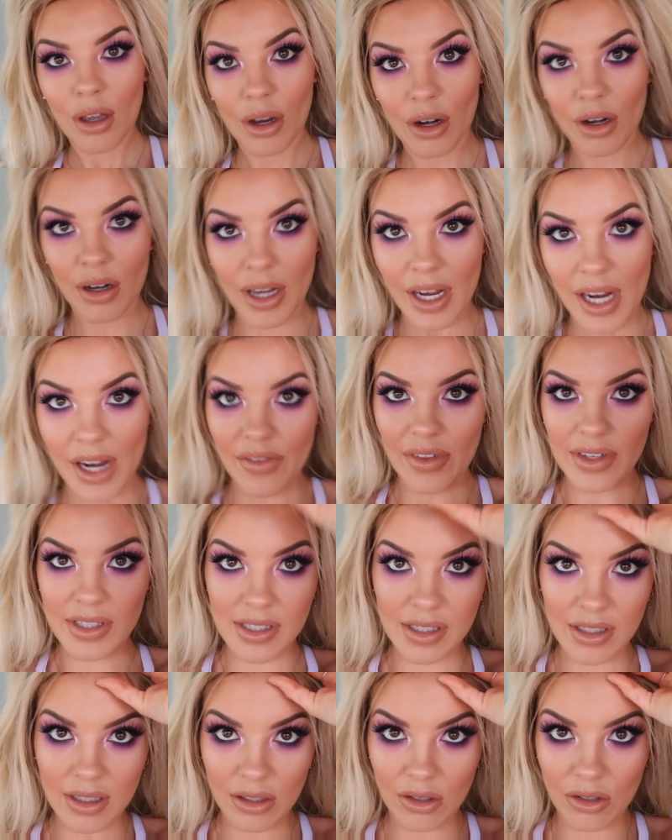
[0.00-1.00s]
Okay, this
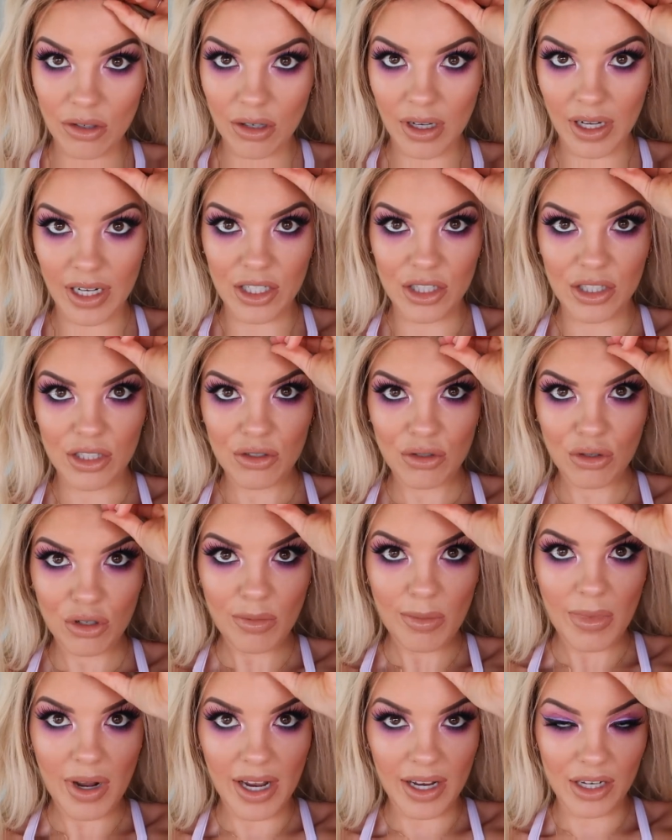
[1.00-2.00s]
is the look. I just
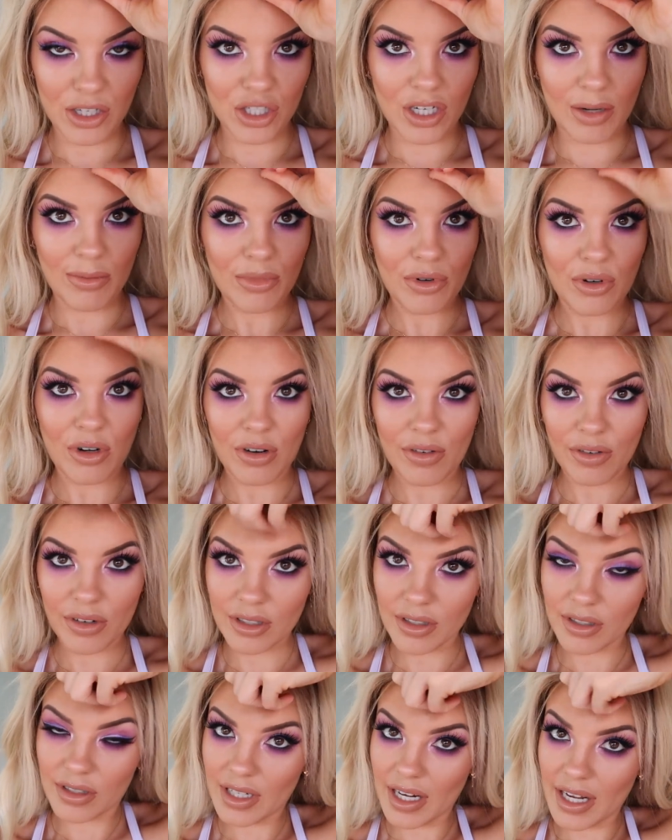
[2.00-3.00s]
took my jumper off
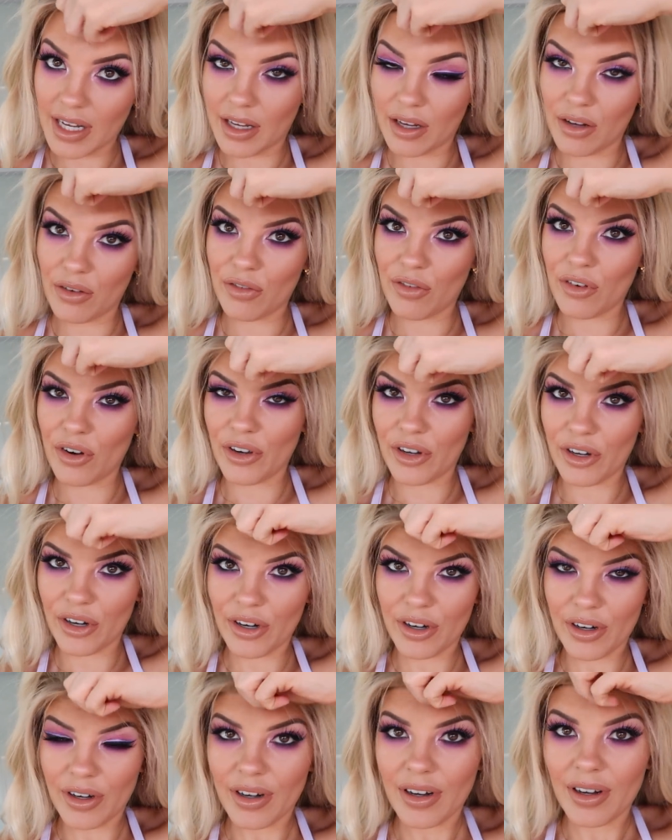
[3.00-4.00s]
because I was taking a
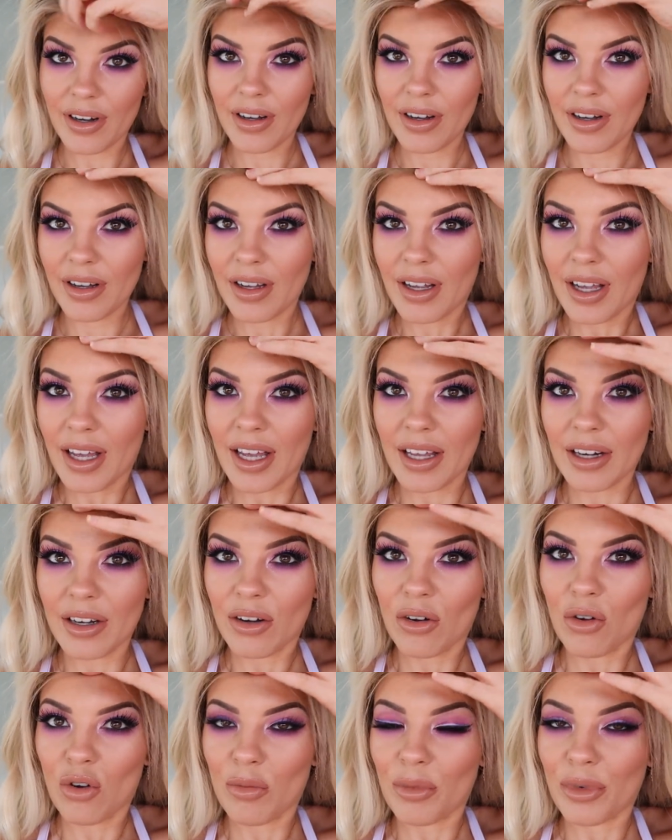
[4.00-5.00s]
photo and
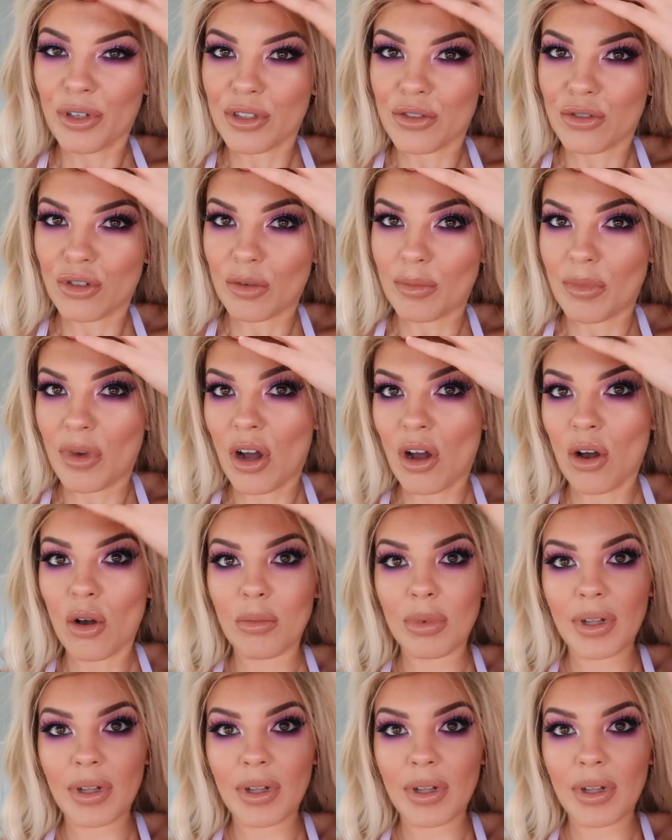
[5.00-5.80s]
it almost took my whole